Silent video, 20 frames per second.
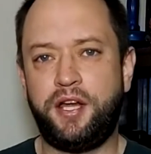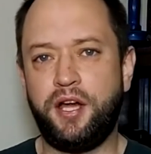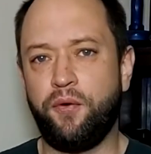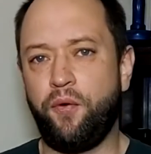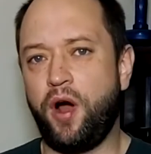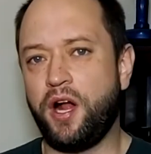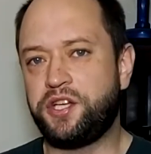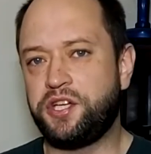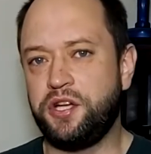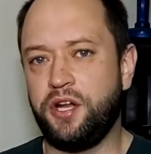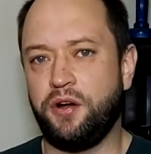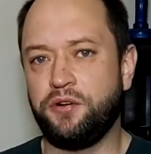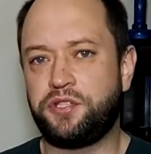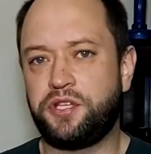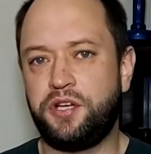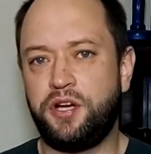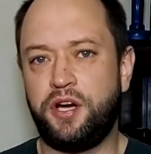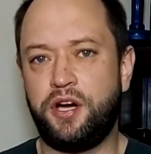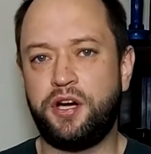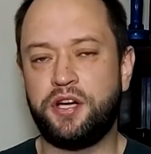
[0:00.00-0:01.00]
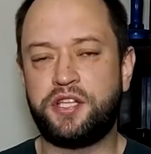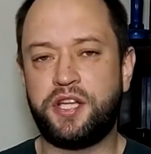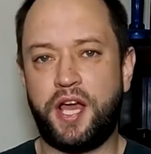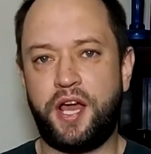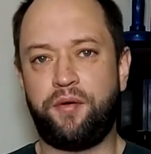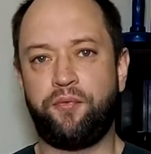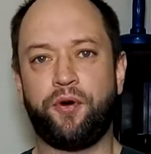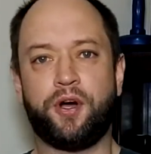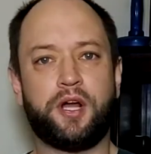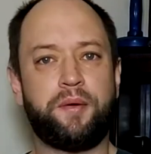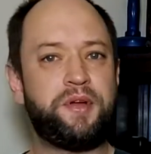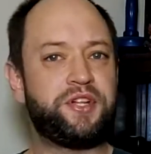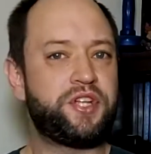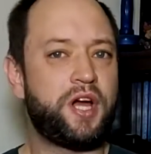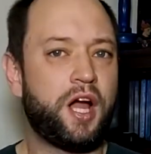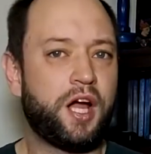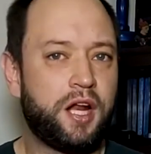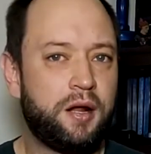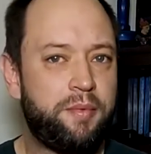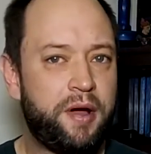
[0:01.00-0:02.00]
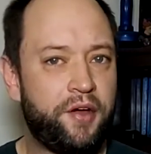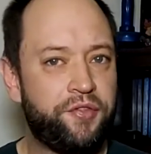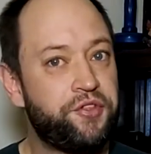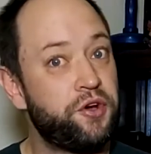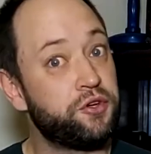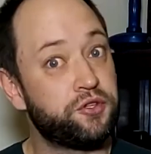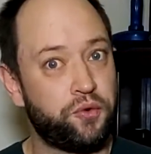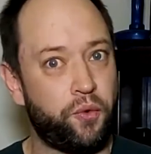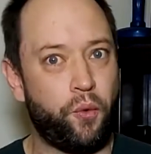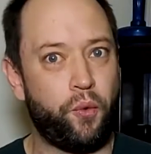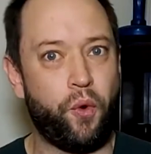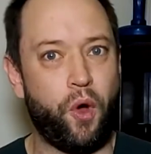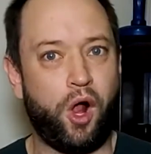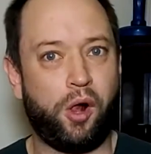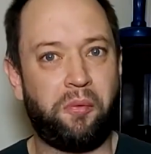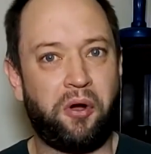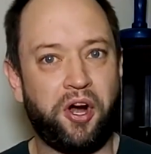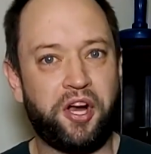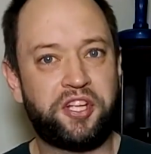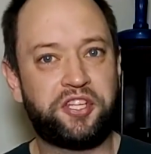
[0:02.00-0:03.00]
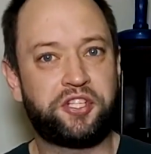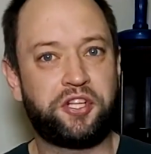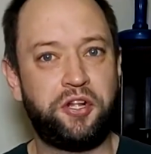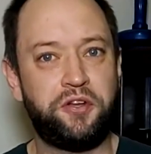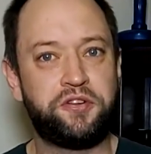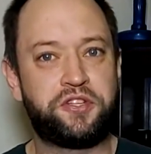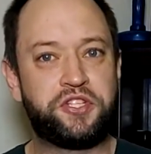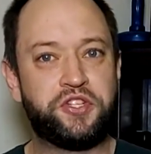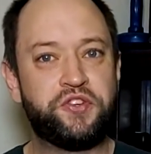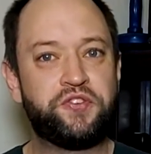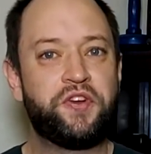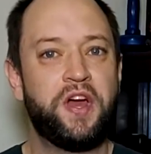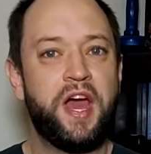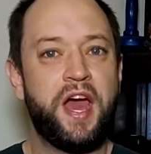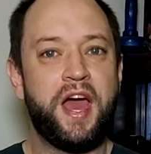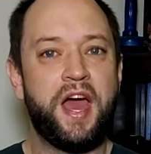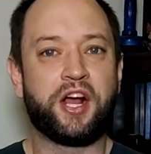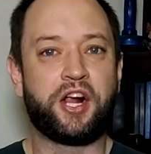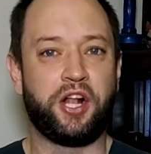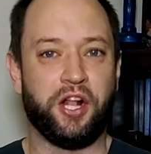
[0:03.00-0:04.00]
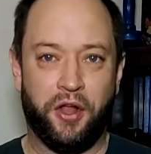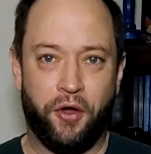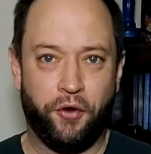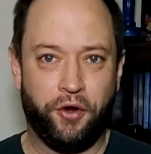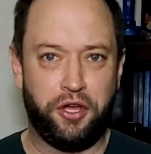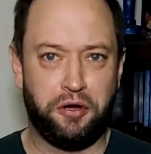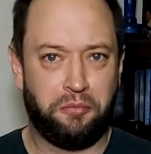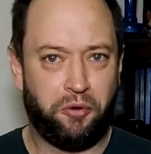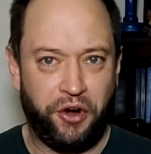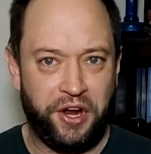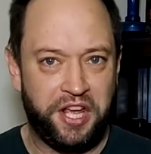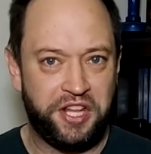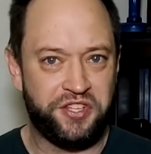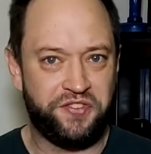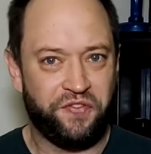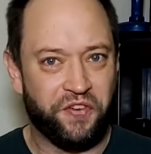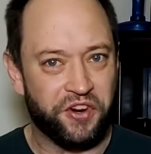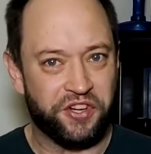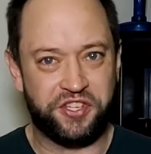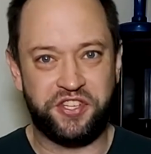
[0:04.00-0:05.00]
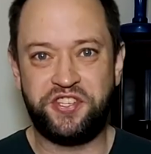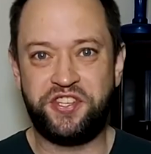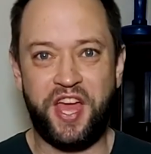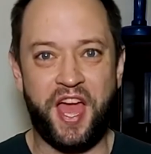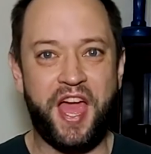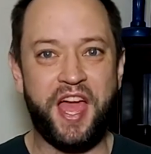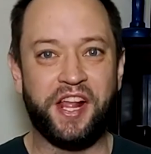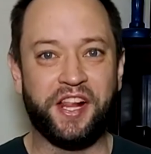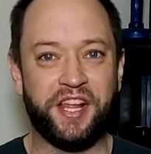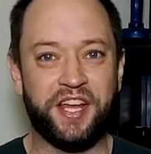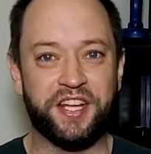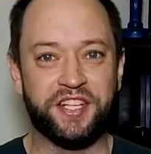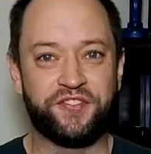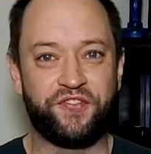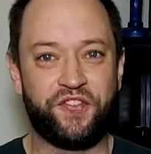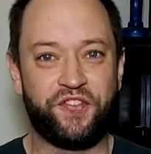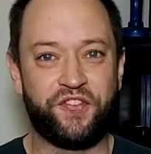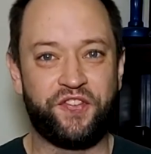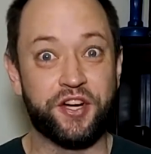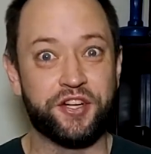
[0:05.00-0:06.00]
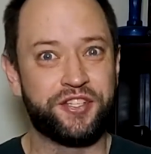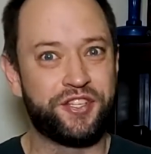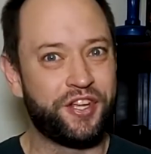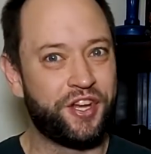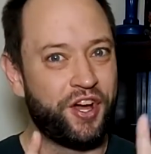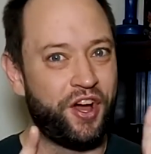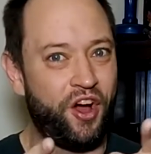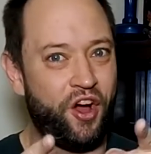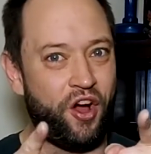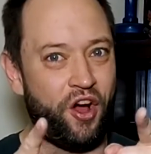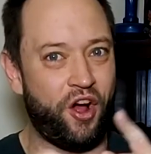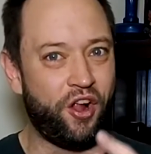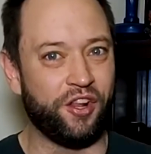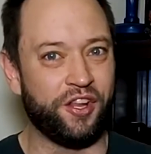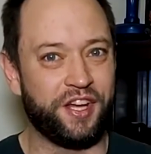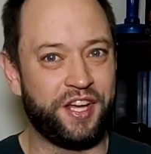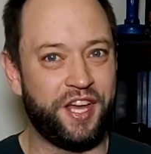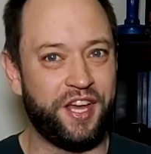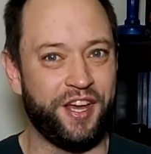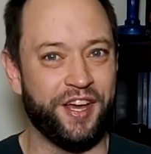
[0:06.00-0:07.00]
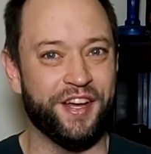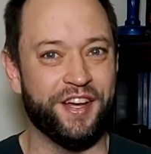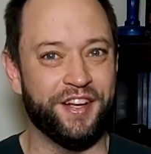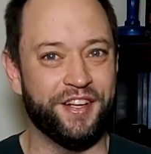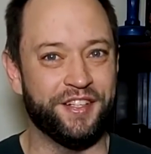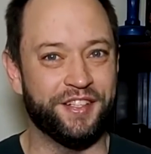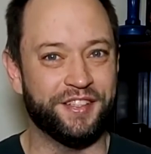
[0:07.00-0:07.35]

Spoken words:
You're watching Notes and Nerds, and we're going to be talking about those Walmart exclusive Colonial Marines versus Aliens figures all again.